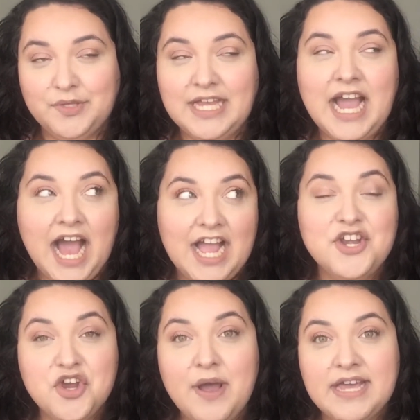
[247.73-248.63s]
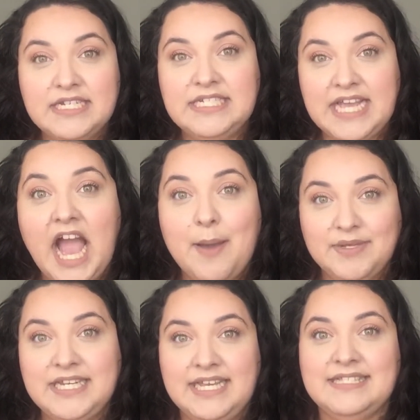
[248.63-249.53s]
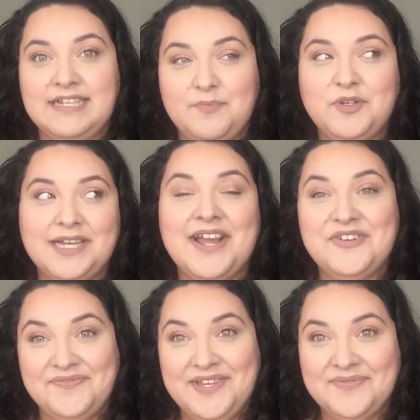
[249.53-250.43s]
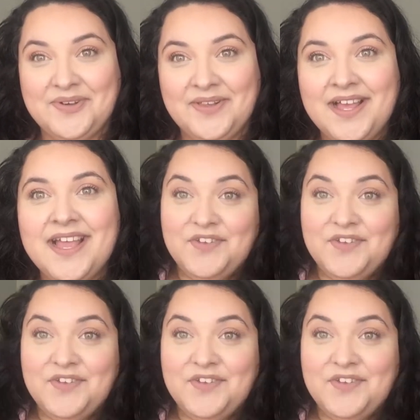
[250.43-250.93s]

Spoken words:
Like, I know how to decapitate someone kind of evil.